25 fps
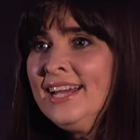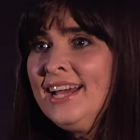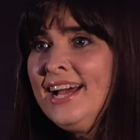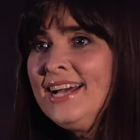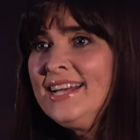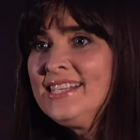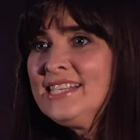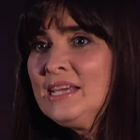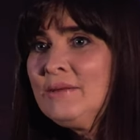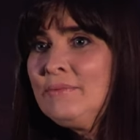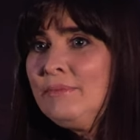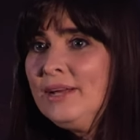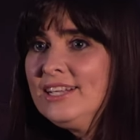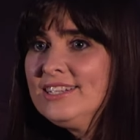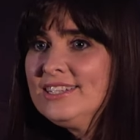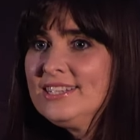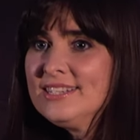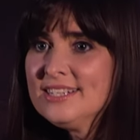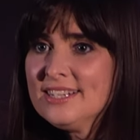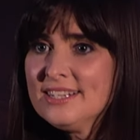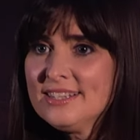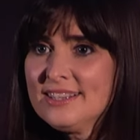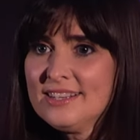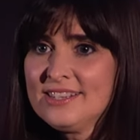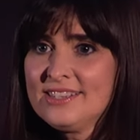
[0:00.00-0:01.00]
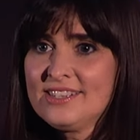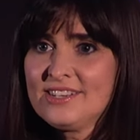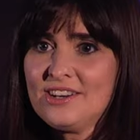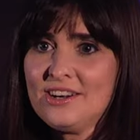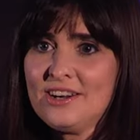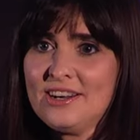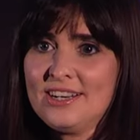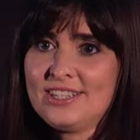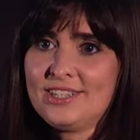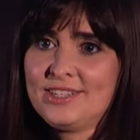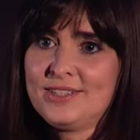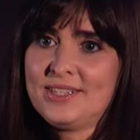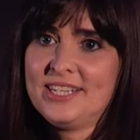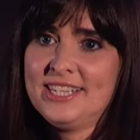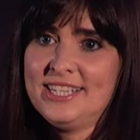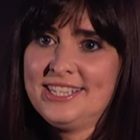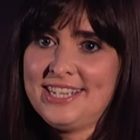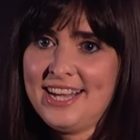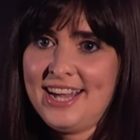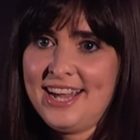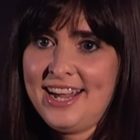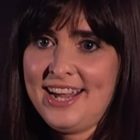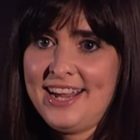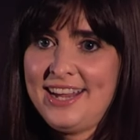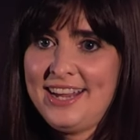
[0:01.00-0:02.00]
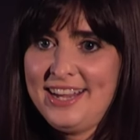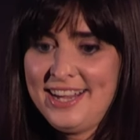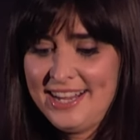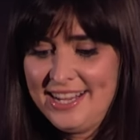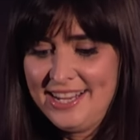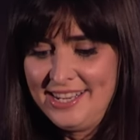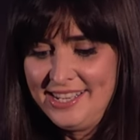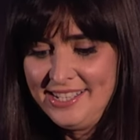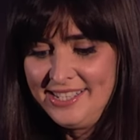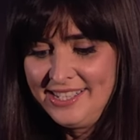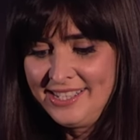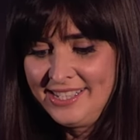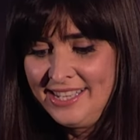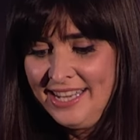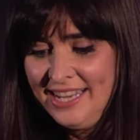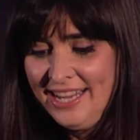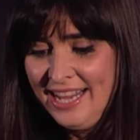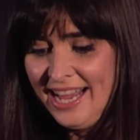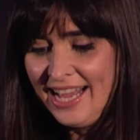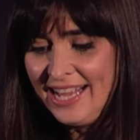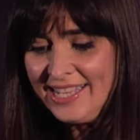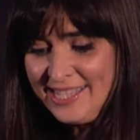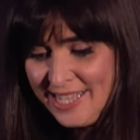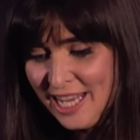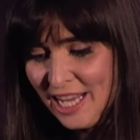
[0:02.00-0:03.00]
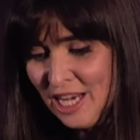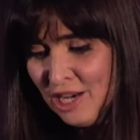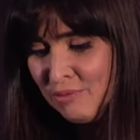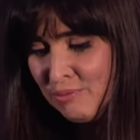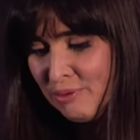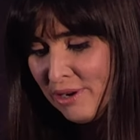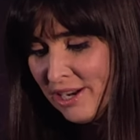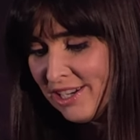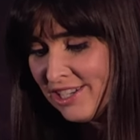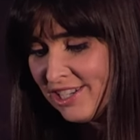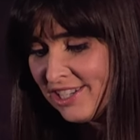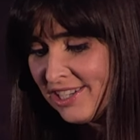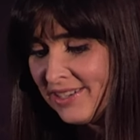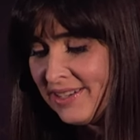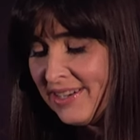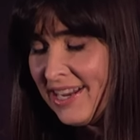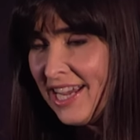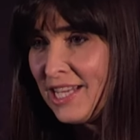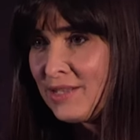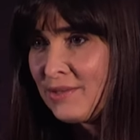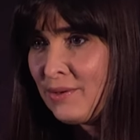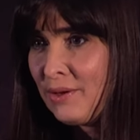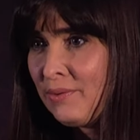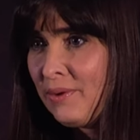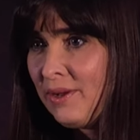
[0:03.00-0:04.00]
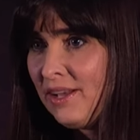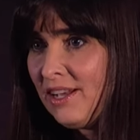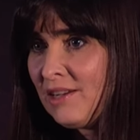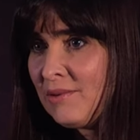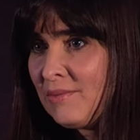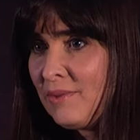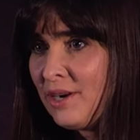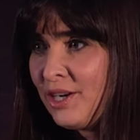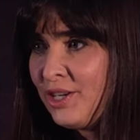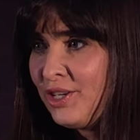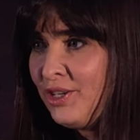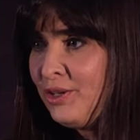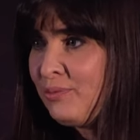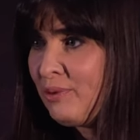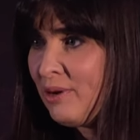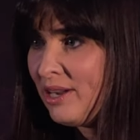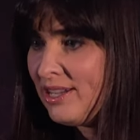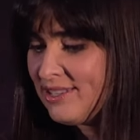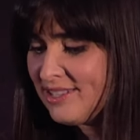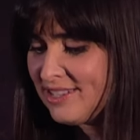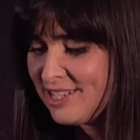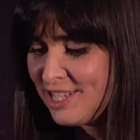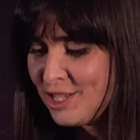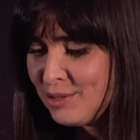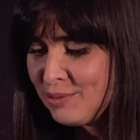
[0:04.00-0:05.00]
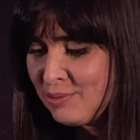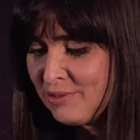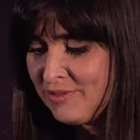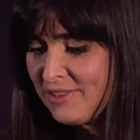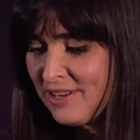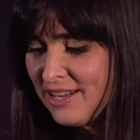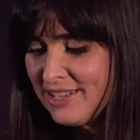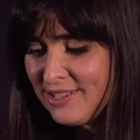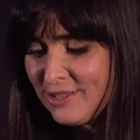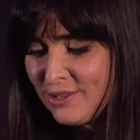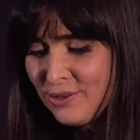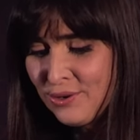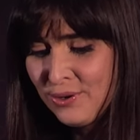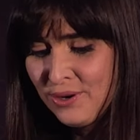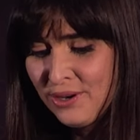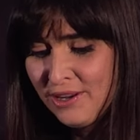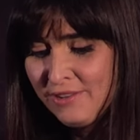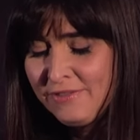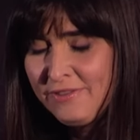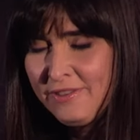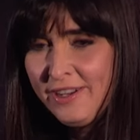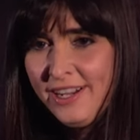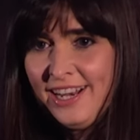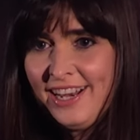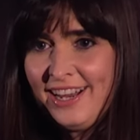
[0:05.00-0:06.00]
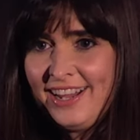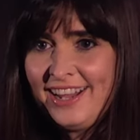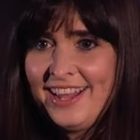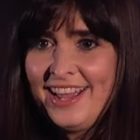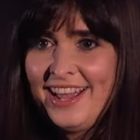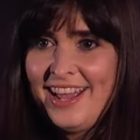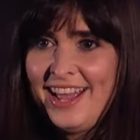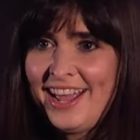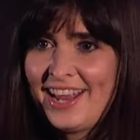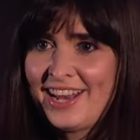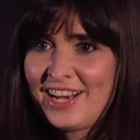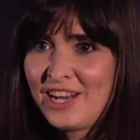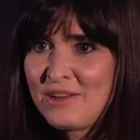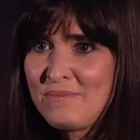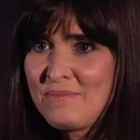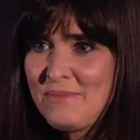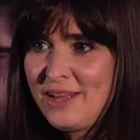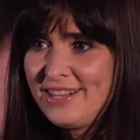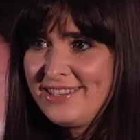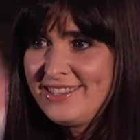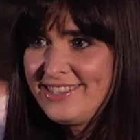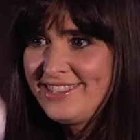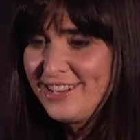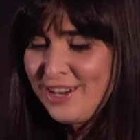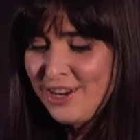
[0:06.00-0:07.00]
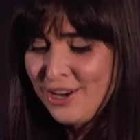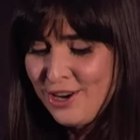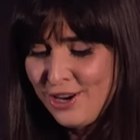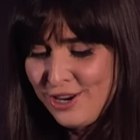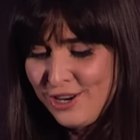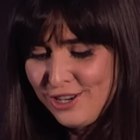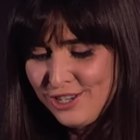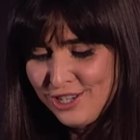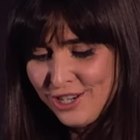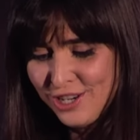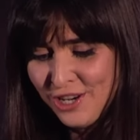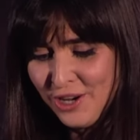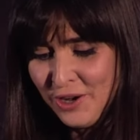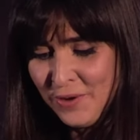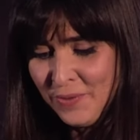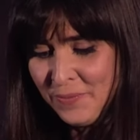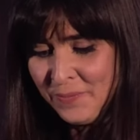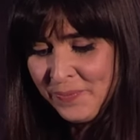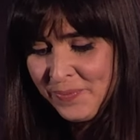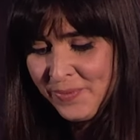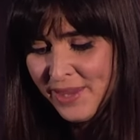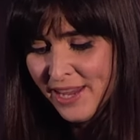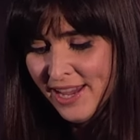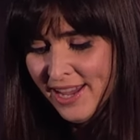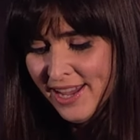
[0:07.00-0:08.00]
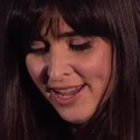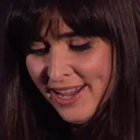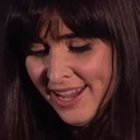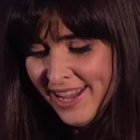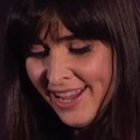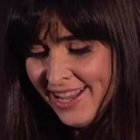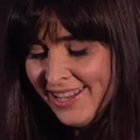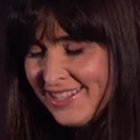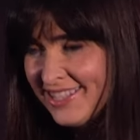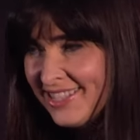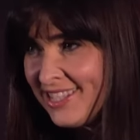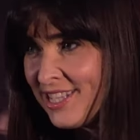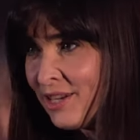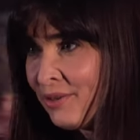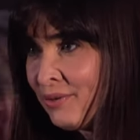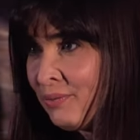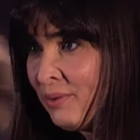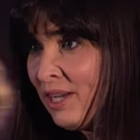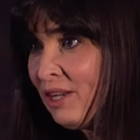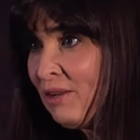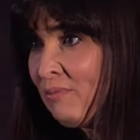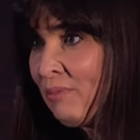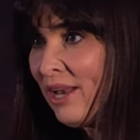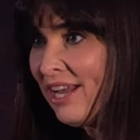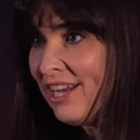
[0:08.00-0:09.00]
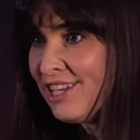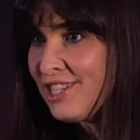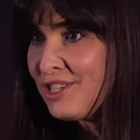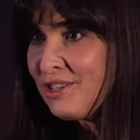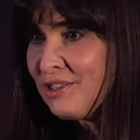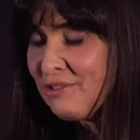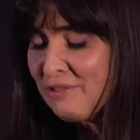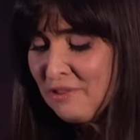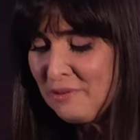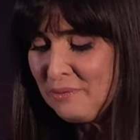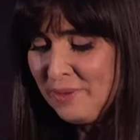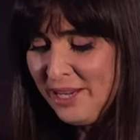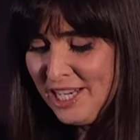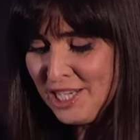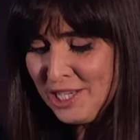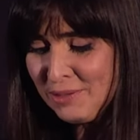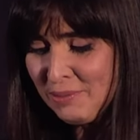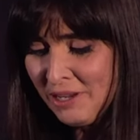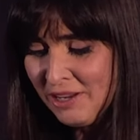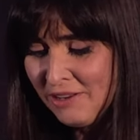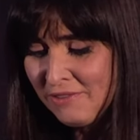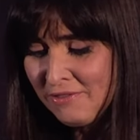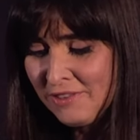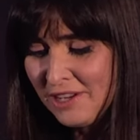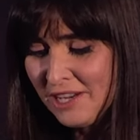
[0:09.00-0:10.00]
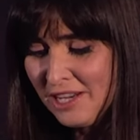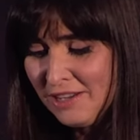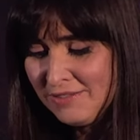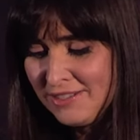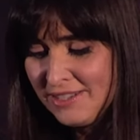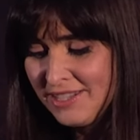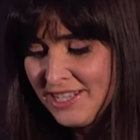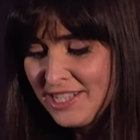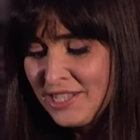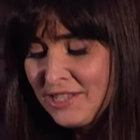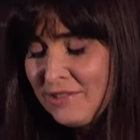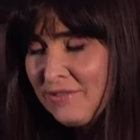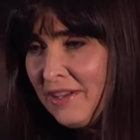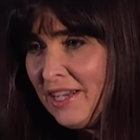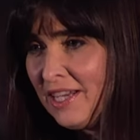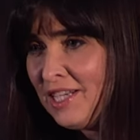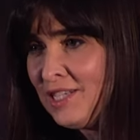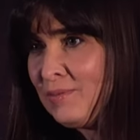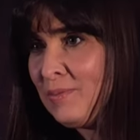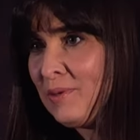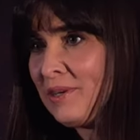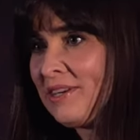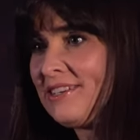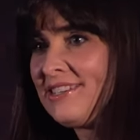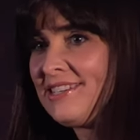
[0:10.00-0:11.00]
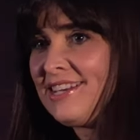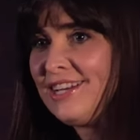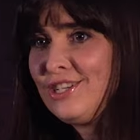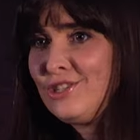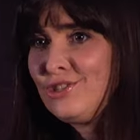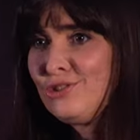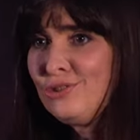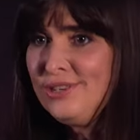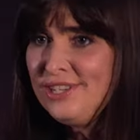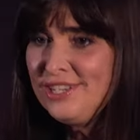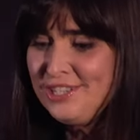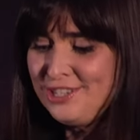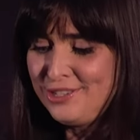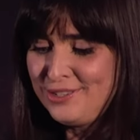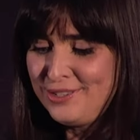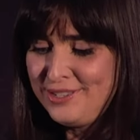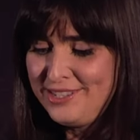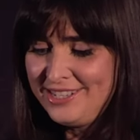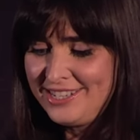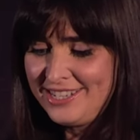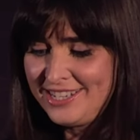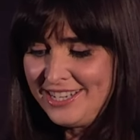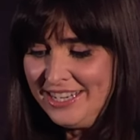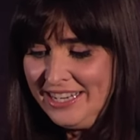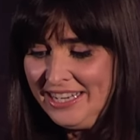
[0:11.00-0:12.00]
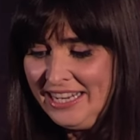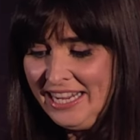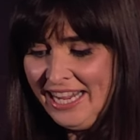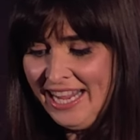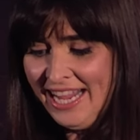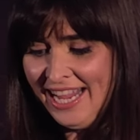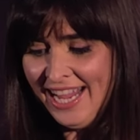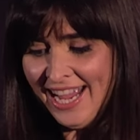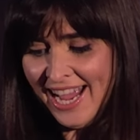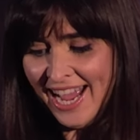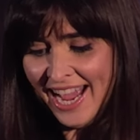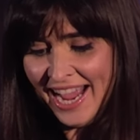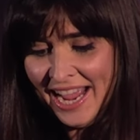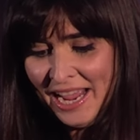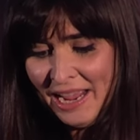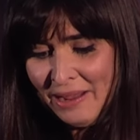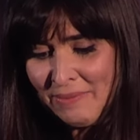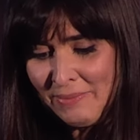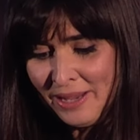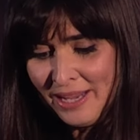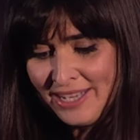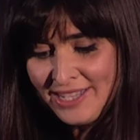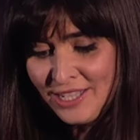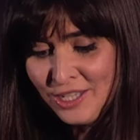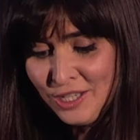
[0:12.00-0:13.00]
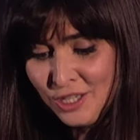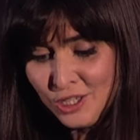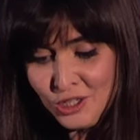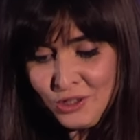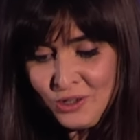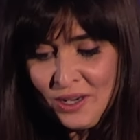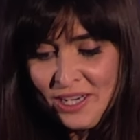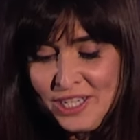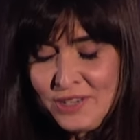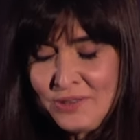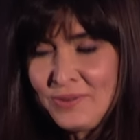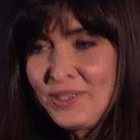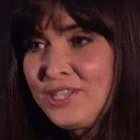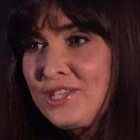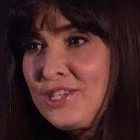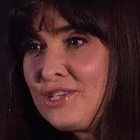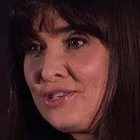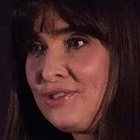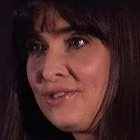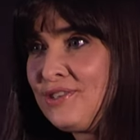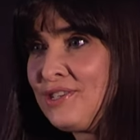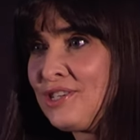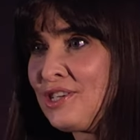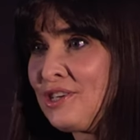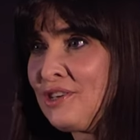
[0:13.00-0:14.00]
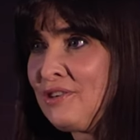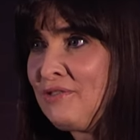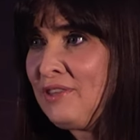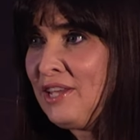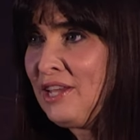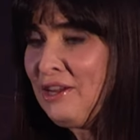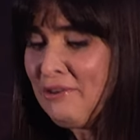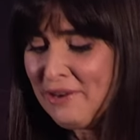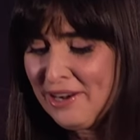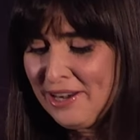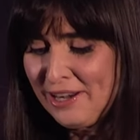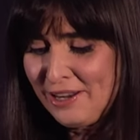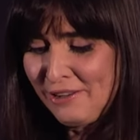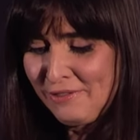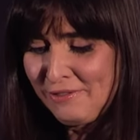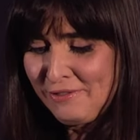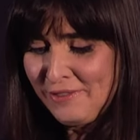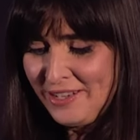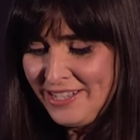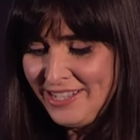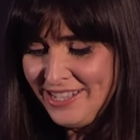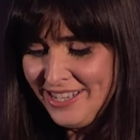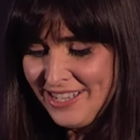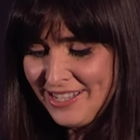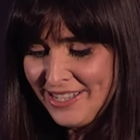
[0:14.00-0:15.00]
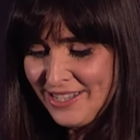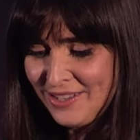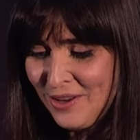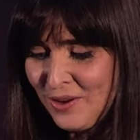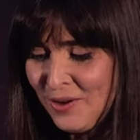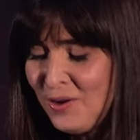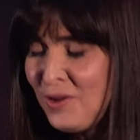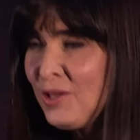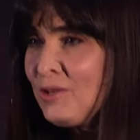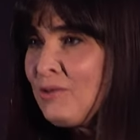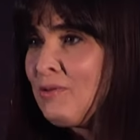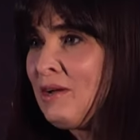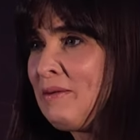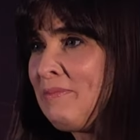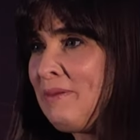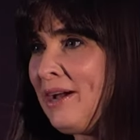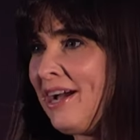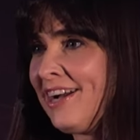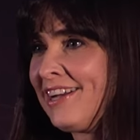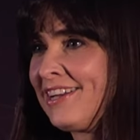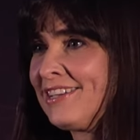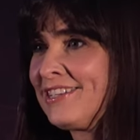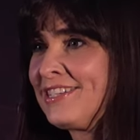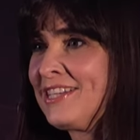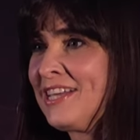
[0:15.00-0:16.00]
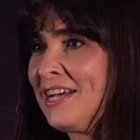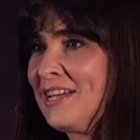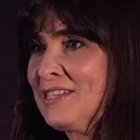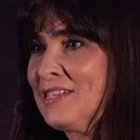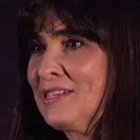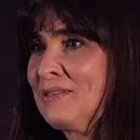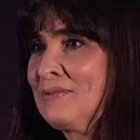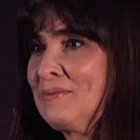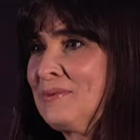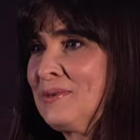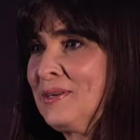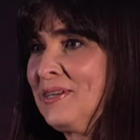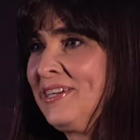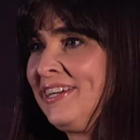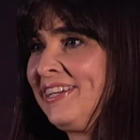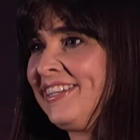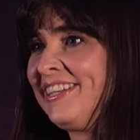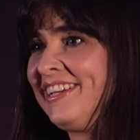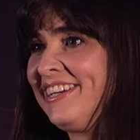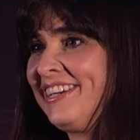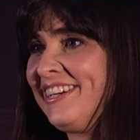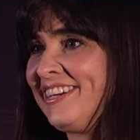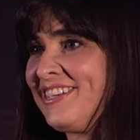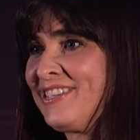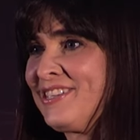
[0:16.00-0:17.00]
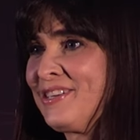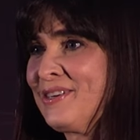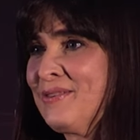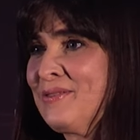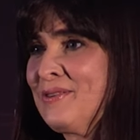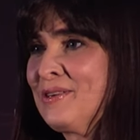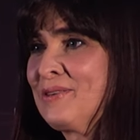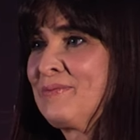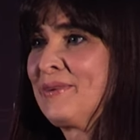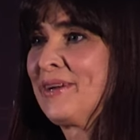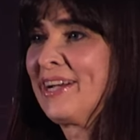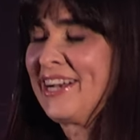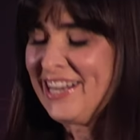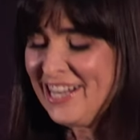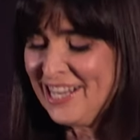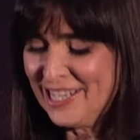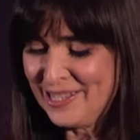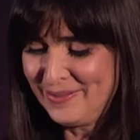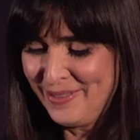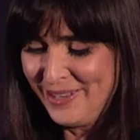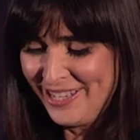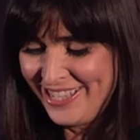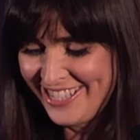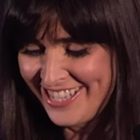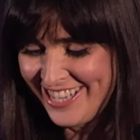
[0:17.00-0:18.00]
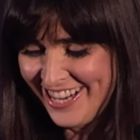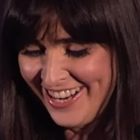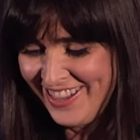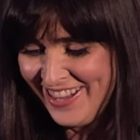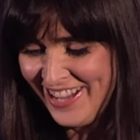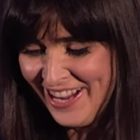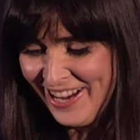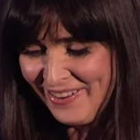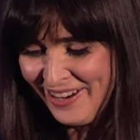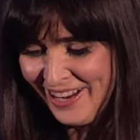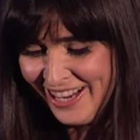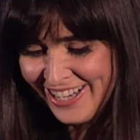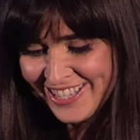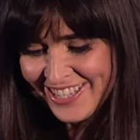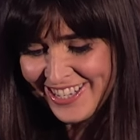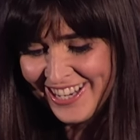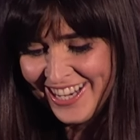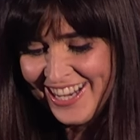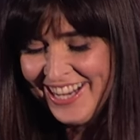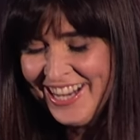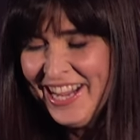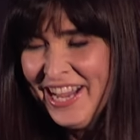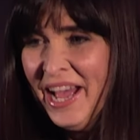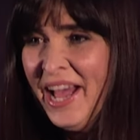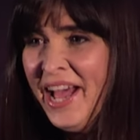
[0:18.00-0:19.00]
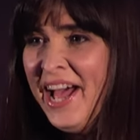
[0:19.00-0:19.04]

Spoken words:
As I mentioned at the start, today is a celebration as we welcome our new president, Professor Orla Feely, in commencing her term. It's a real pleasure for me to be involved in this event because I joined UCD as an undergraduate student of theoretical physics all the way back in 2001. I think I saw one of my classmates down there, actually.